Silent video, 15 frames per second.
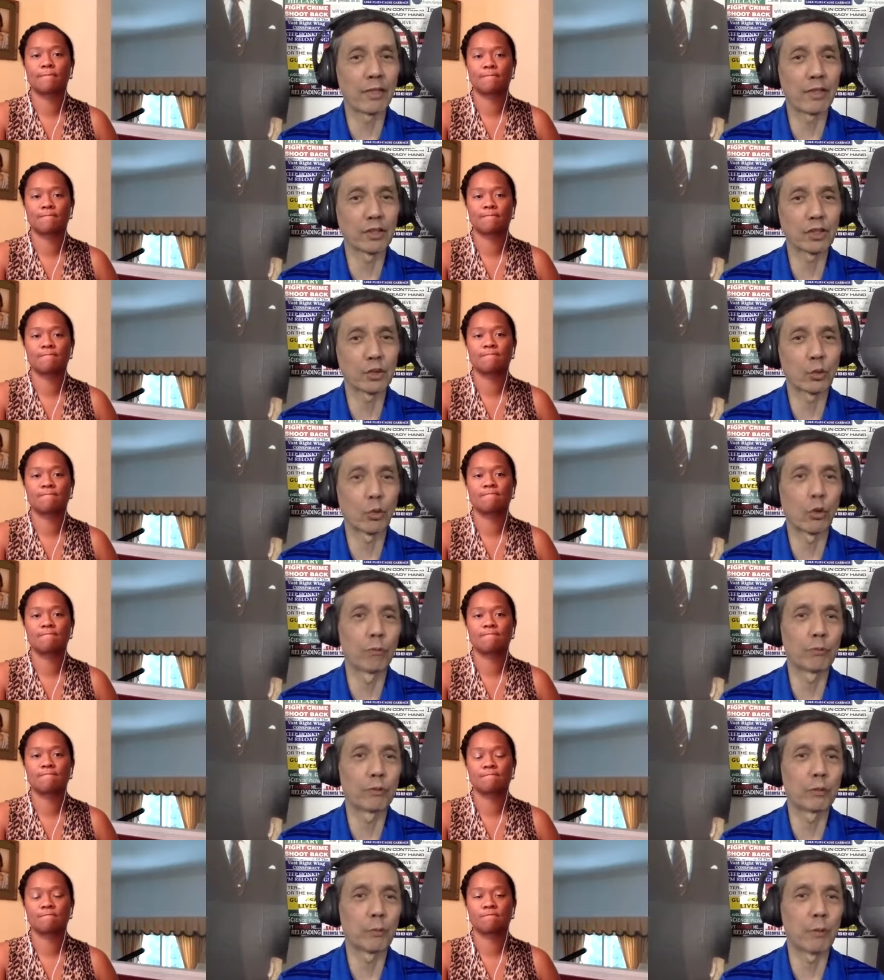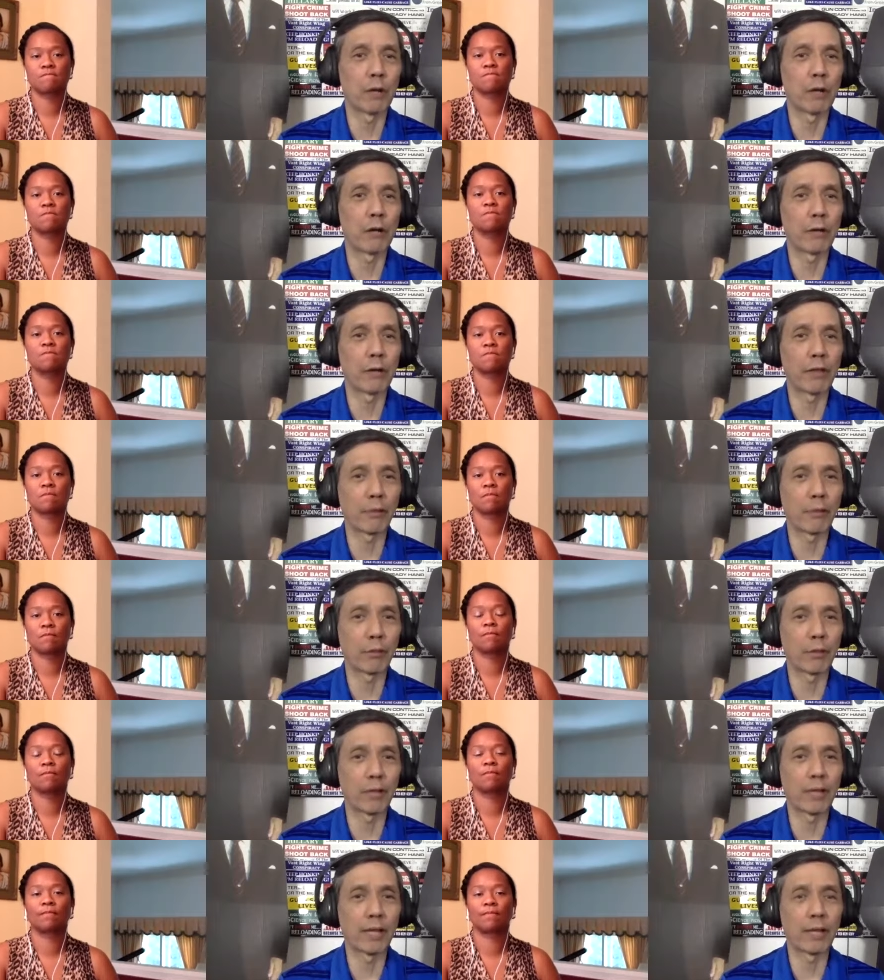Speaker 1: of this storm tomorrow, I think
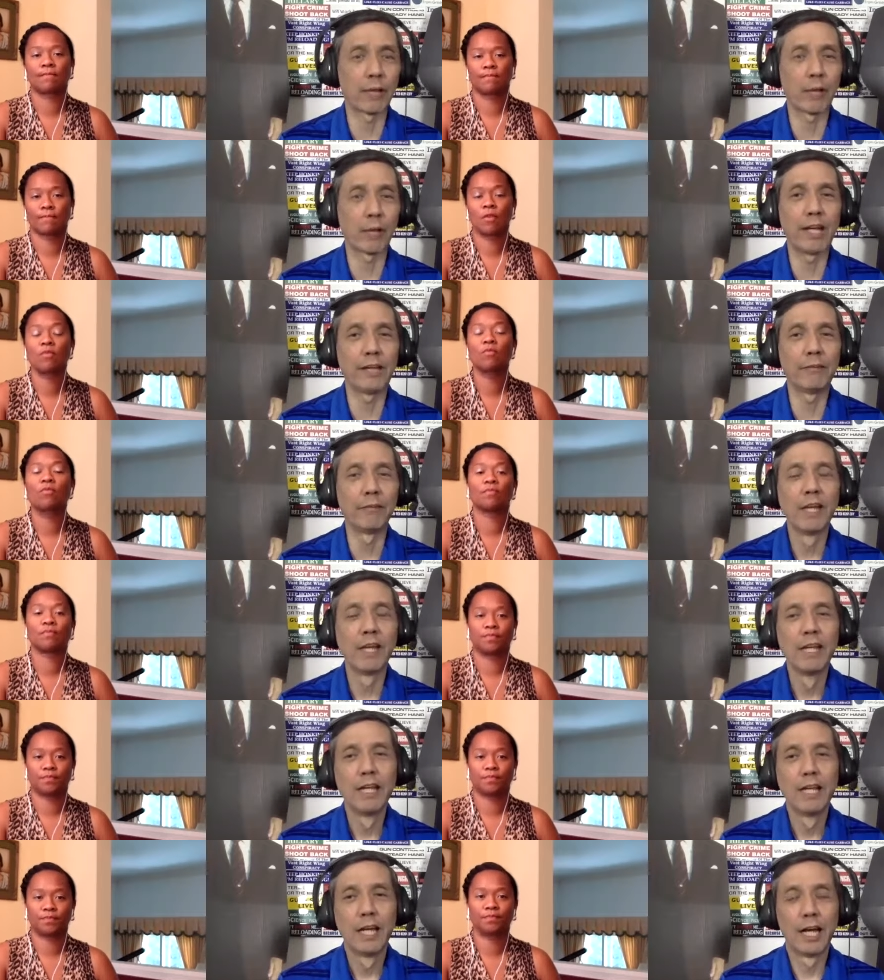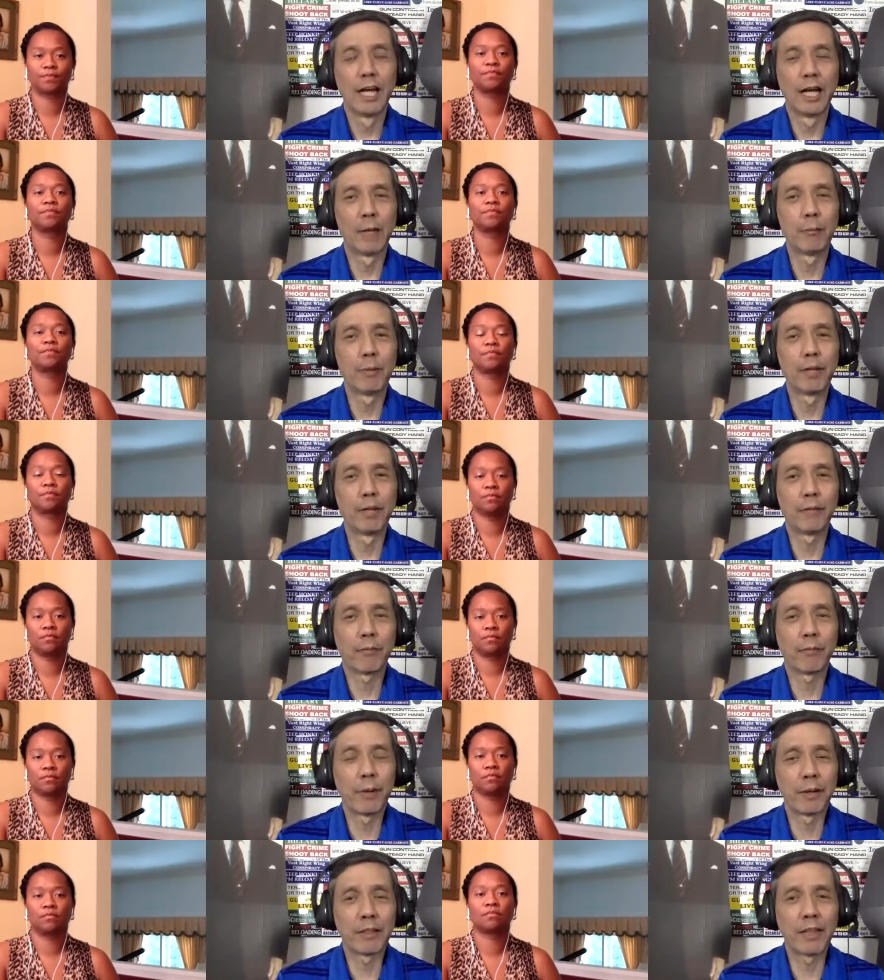with a lot of rain. Uh, but,
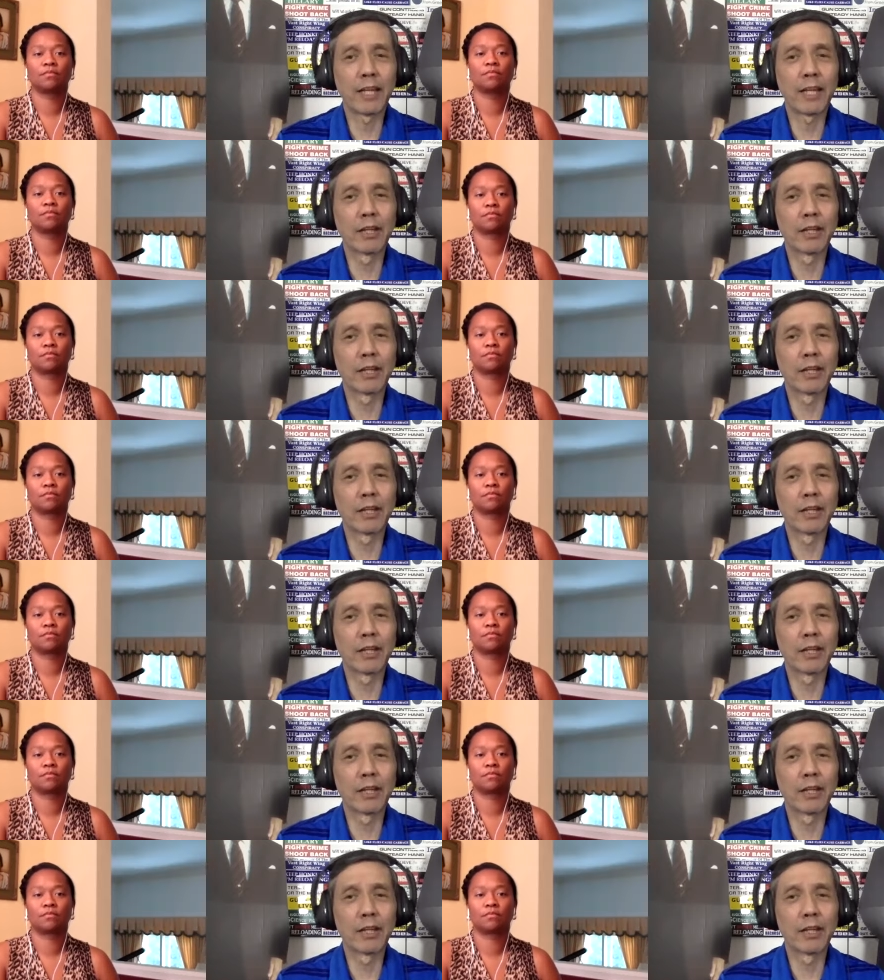but thank